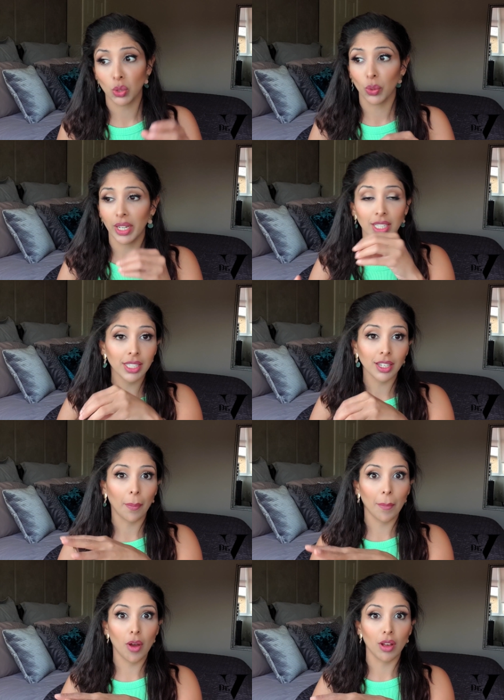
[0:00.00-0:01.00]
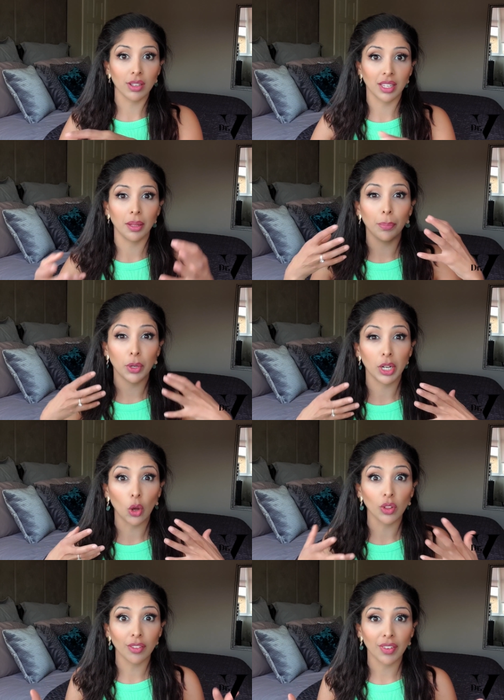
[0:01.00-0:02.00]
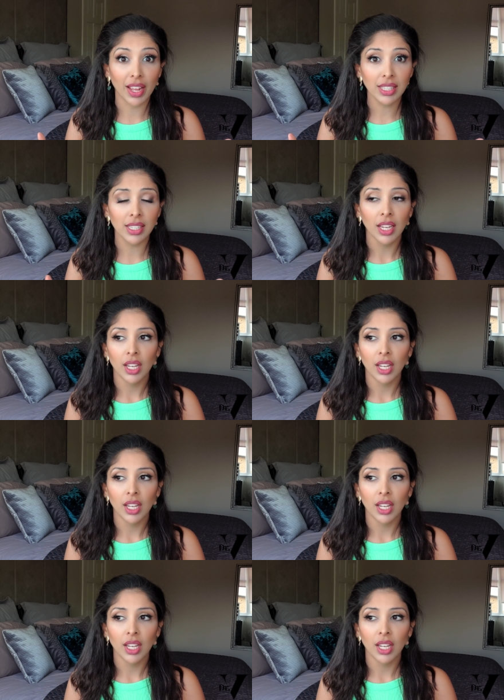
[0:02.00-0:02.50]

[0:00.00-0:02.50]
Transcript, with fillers: or into a mask and then putting it on the face